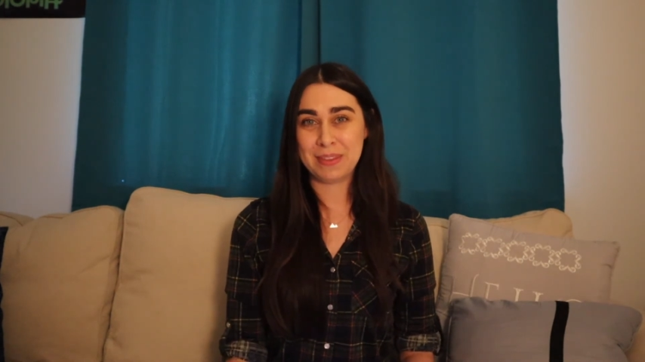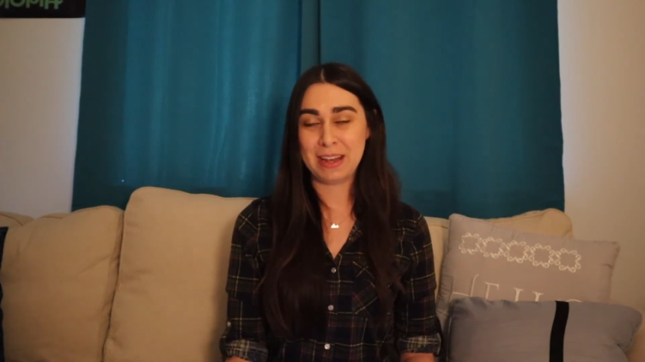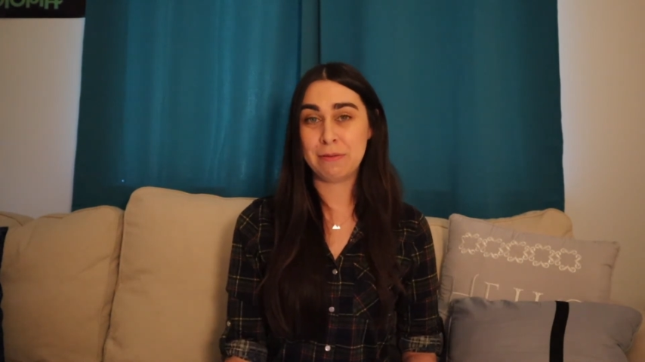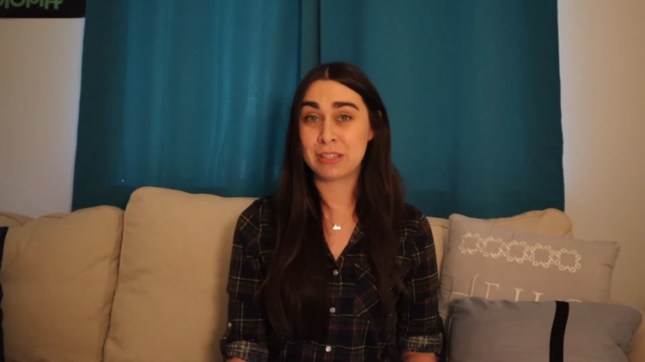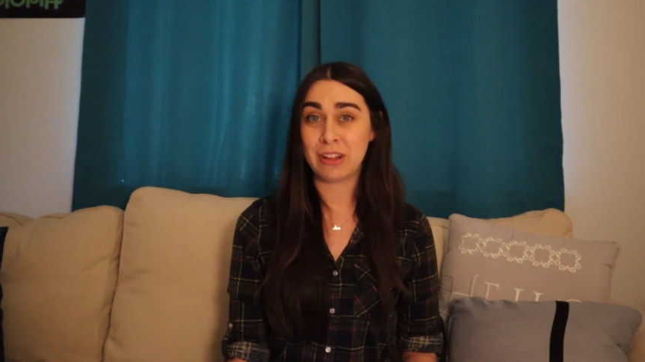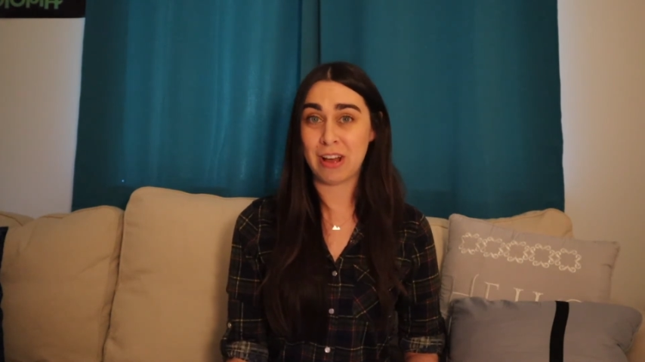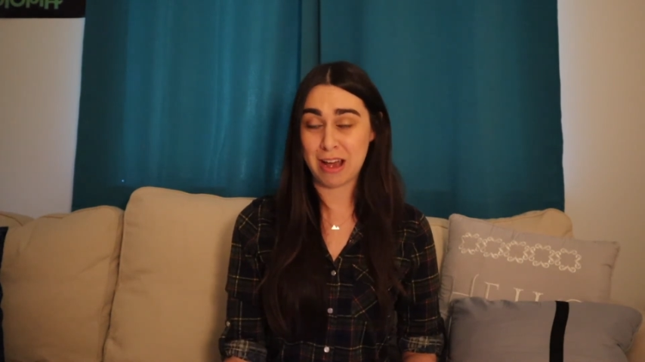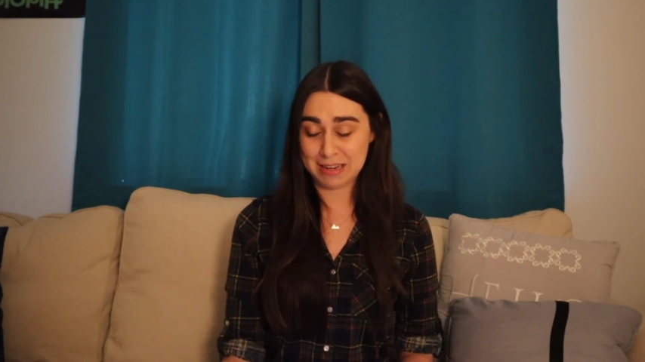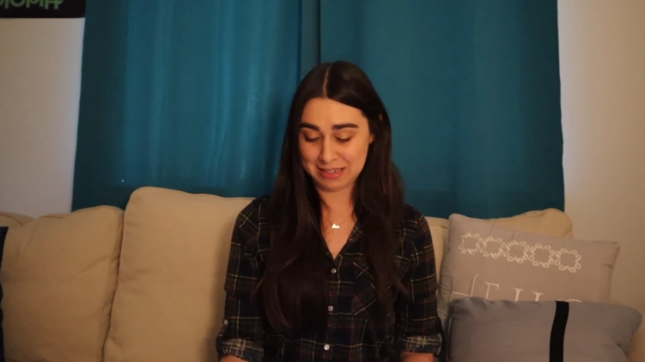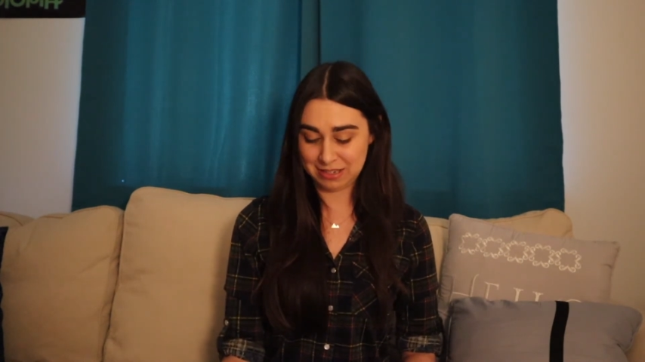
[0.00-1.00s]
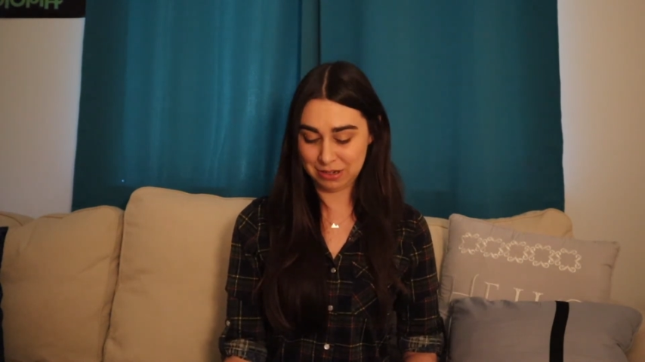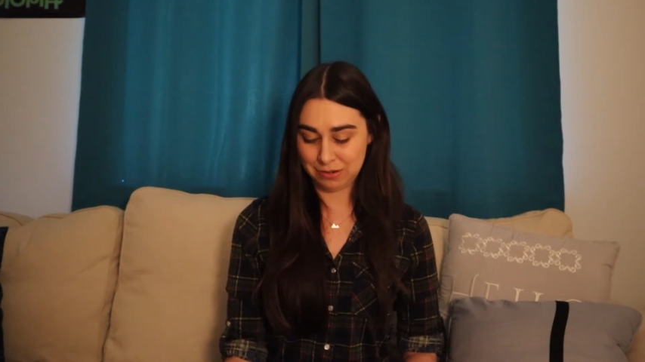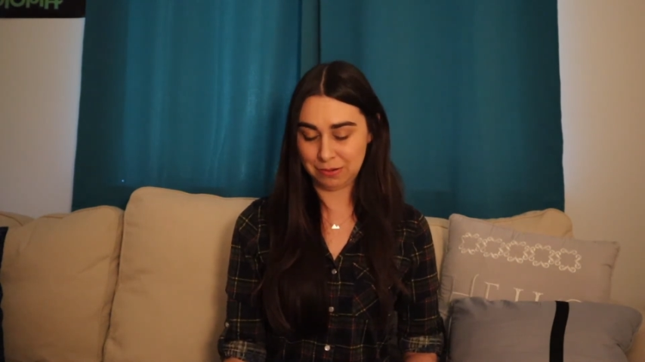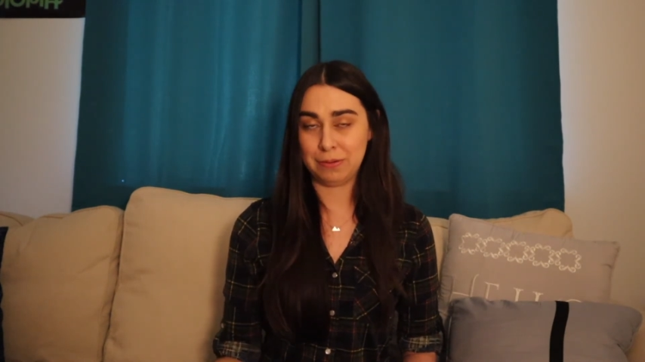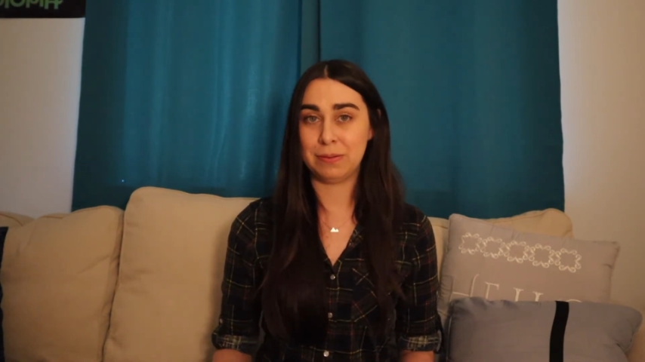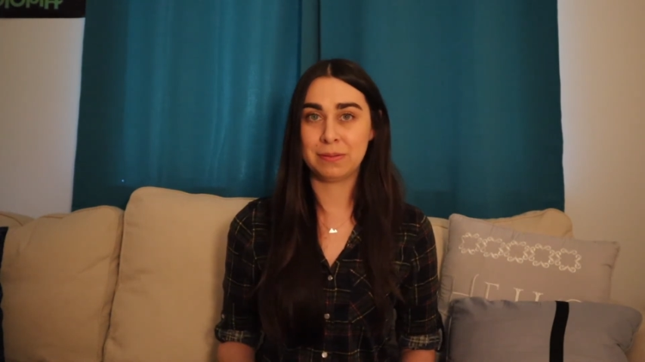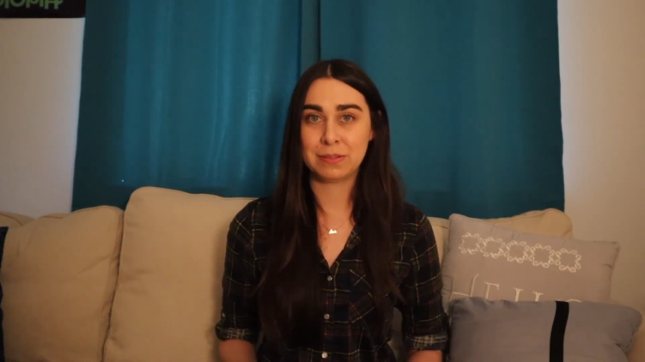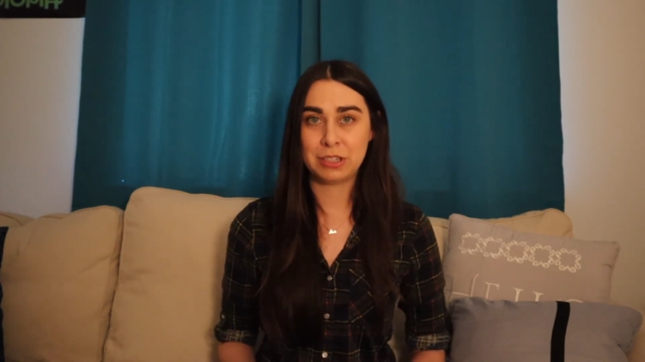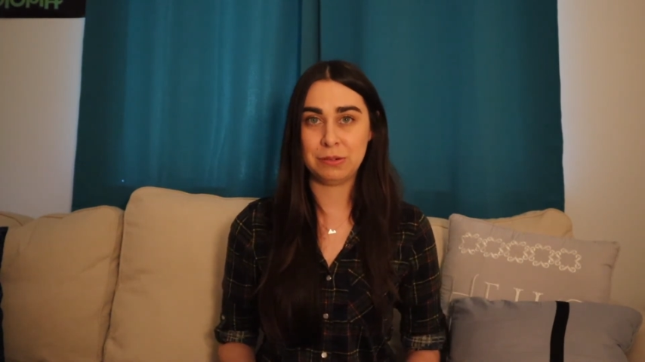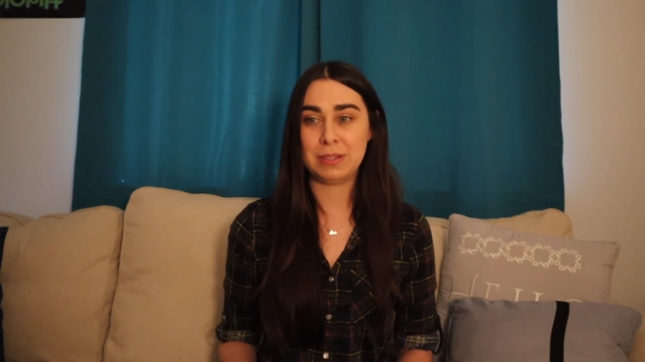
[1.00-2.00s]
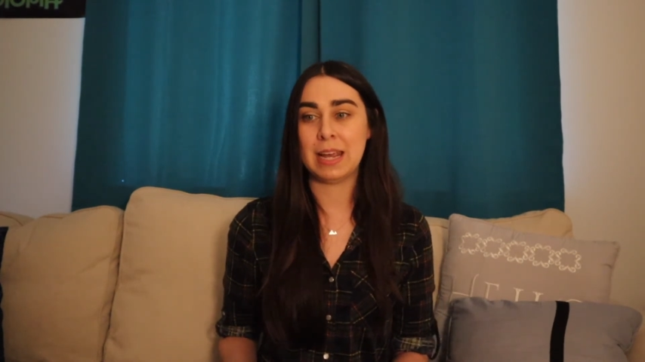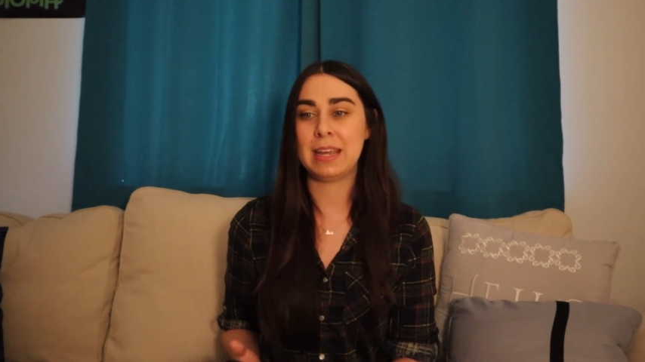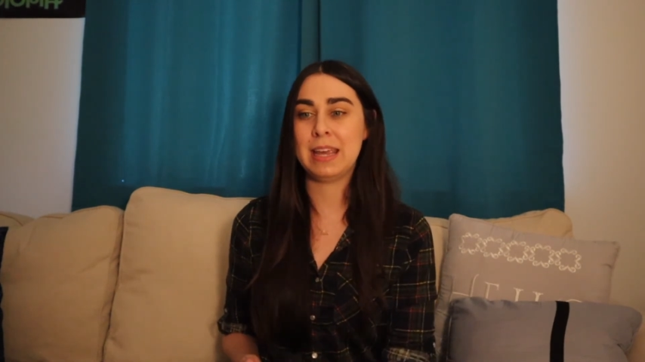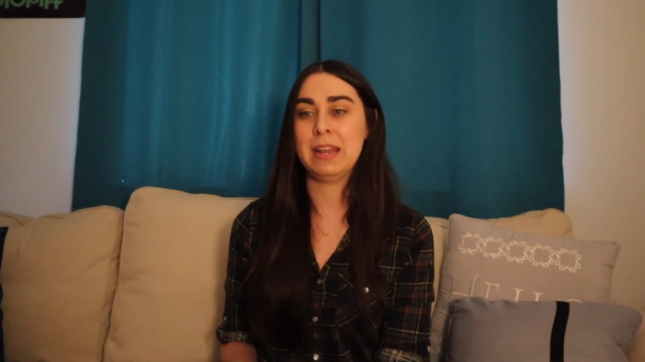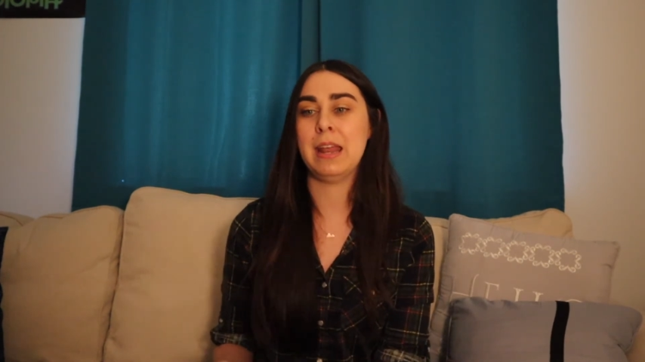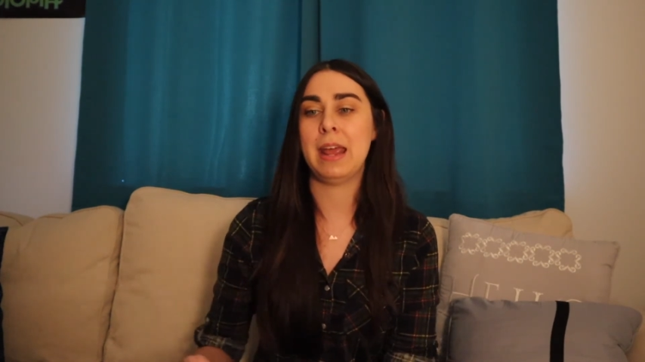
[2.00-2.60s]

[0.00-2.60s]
was a lot to take in,